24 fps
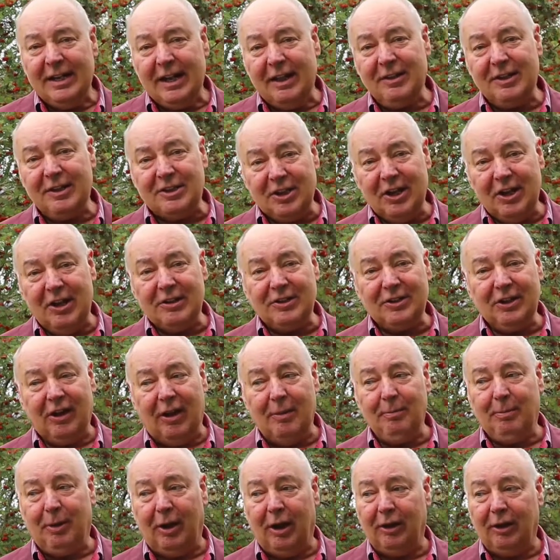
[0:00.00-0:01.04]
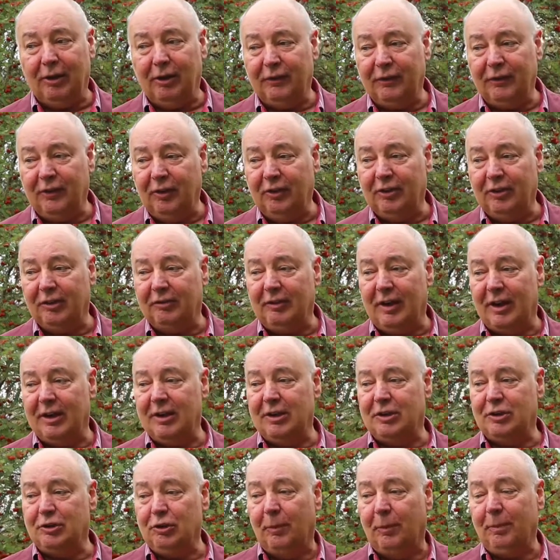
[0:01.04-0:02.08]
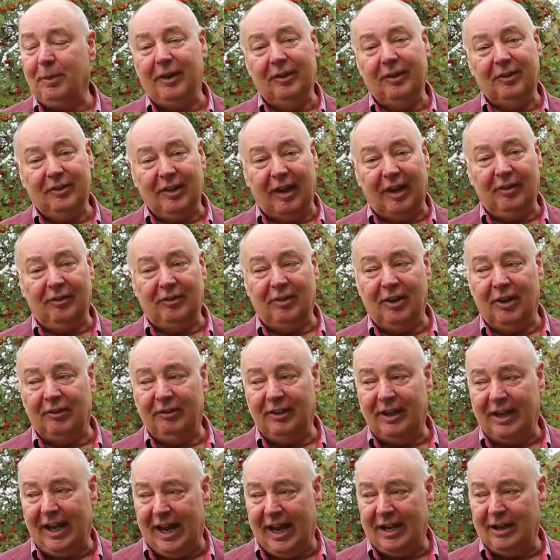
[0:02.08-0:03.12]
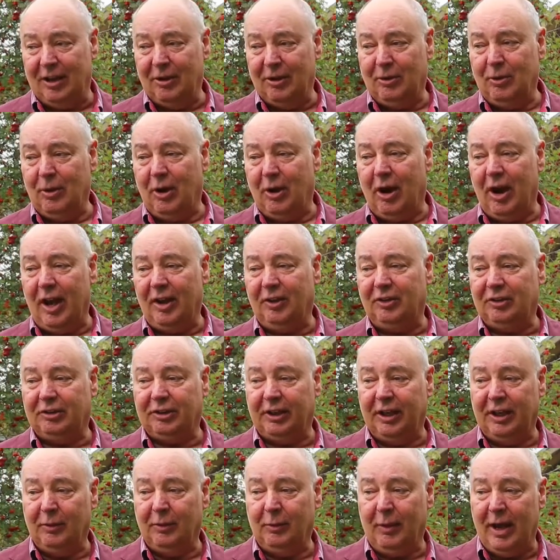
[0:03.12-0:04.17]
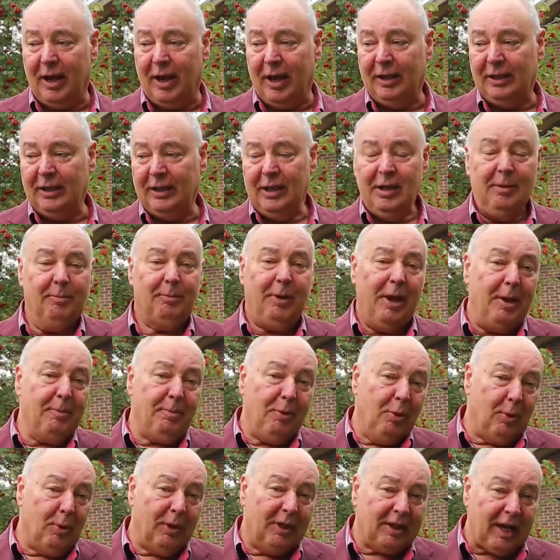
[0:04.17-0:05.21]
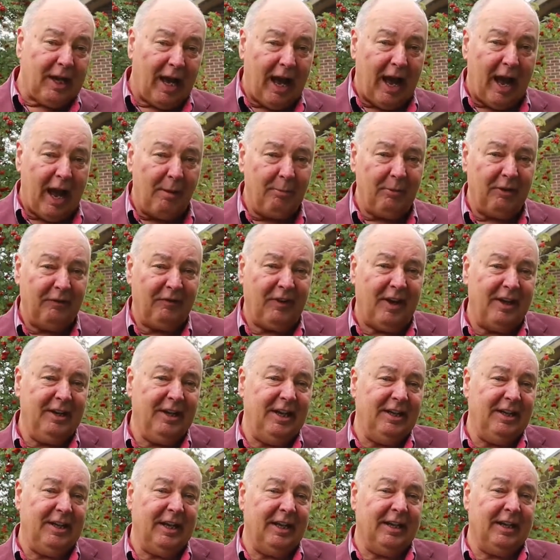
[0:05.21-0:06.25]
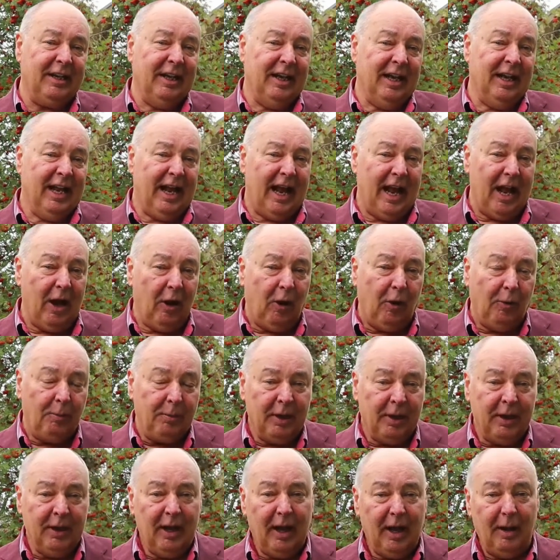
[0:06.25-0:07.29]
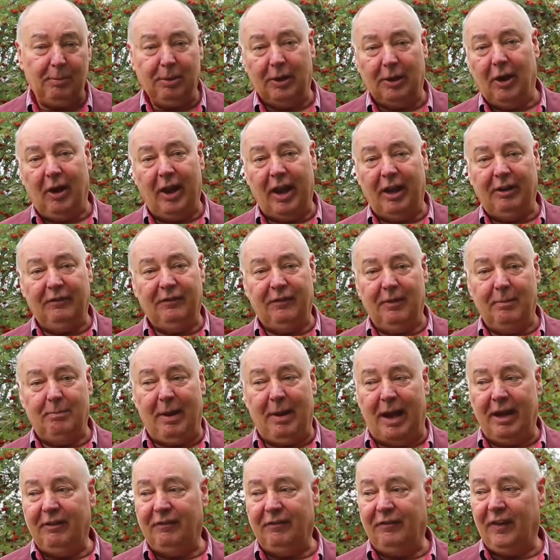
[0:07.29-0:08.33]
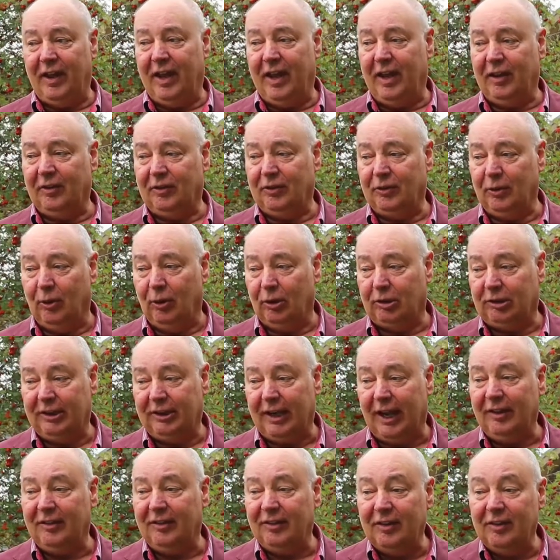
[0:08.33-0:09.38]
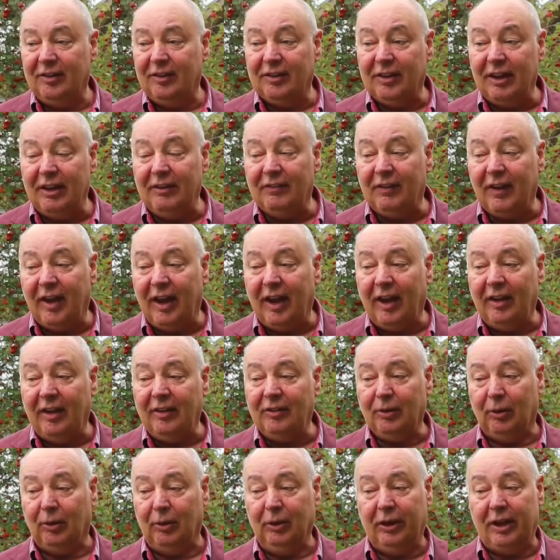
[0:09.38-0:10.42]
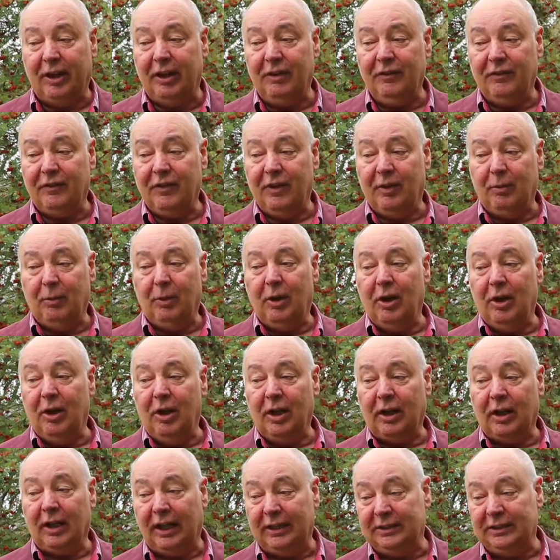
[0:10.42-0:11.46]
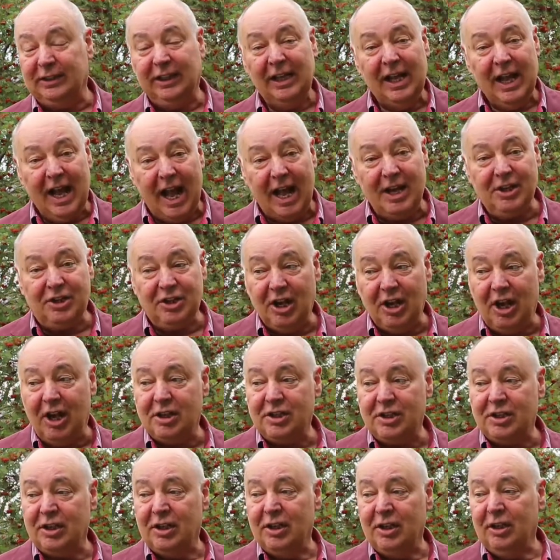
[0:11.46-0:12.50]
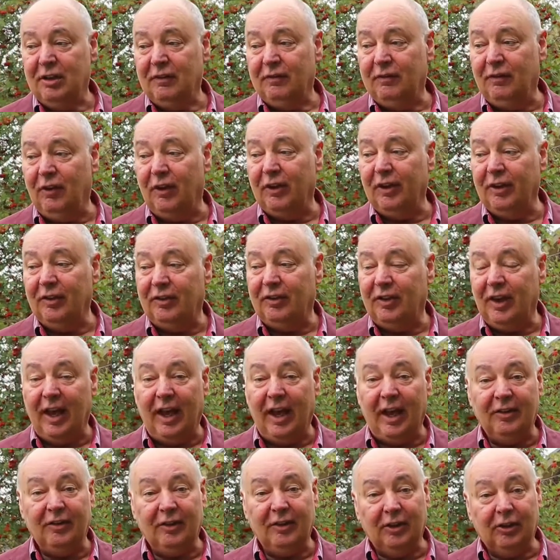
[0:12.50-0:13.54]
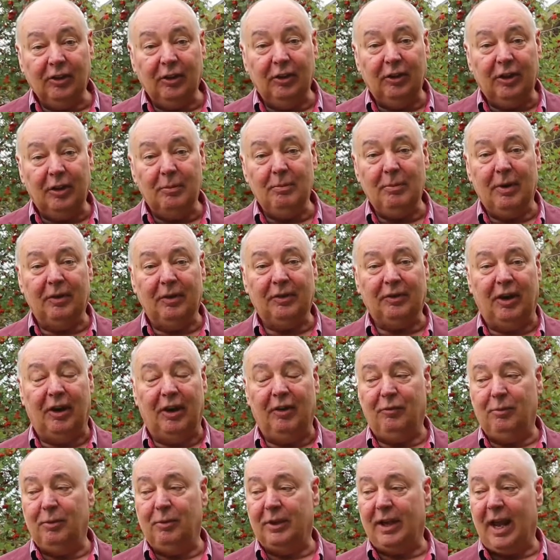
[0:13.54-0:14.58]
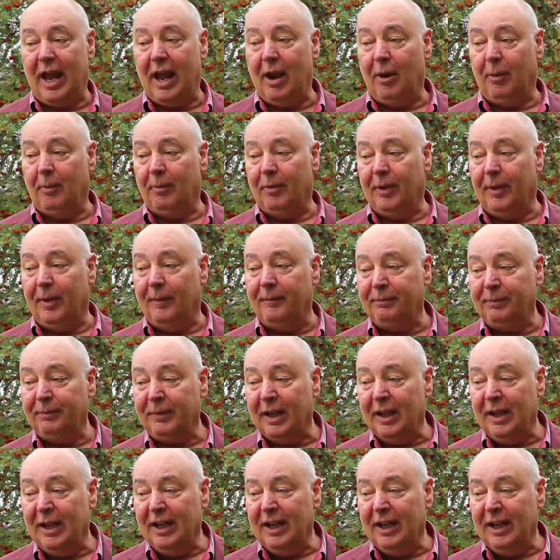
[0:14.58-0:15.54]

Now, the church I'm part of used to run a drop-in centre in our local high street where people would come if they needed help applying for benefits or creating CVs or looking for work, and church volunteers, including myself, would help them.